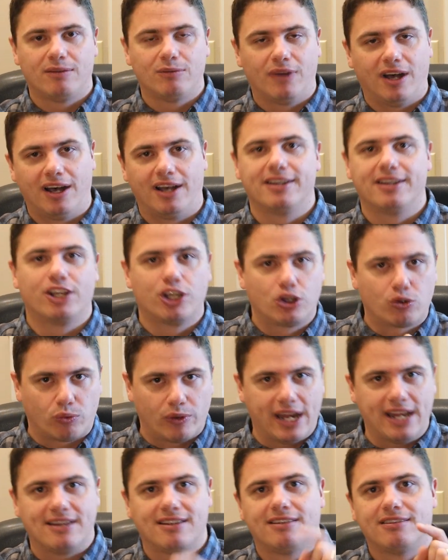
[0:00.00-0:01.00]
Uh,
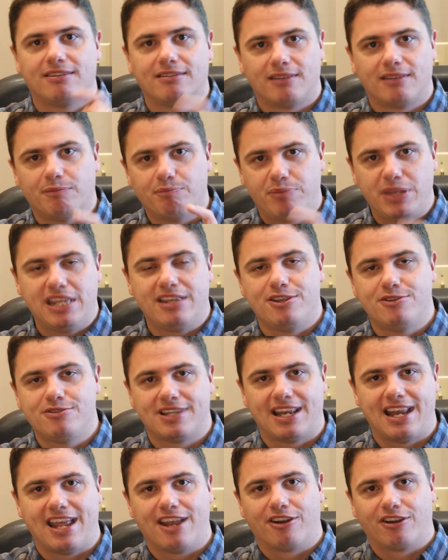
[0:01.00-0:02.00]
great be, use
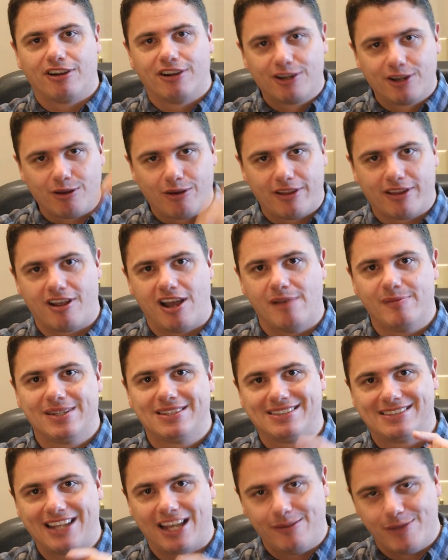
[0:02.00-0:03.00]
that anger, go to the
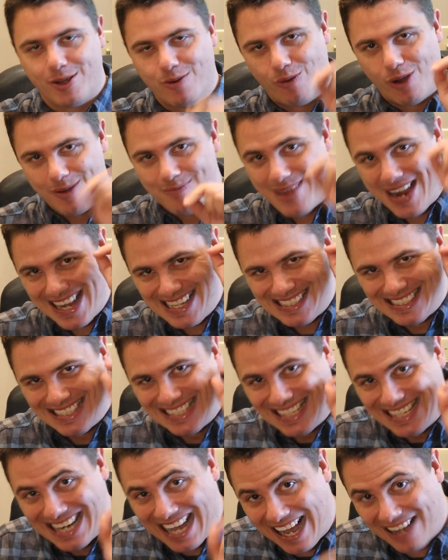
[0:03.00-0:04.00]
comments, tell me what mask
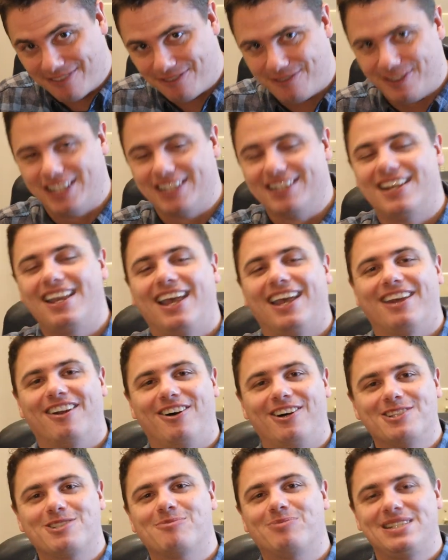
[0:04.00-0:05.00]
did not fit, and
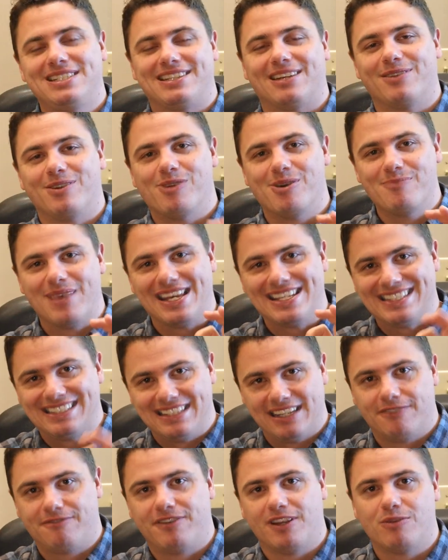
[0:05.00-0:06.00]
also please tell me what mask
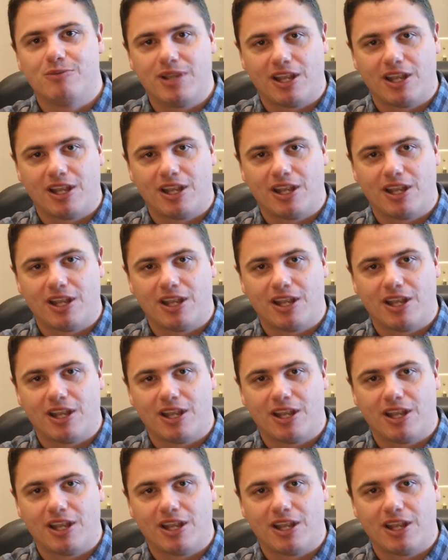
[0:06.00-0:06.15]
did fit.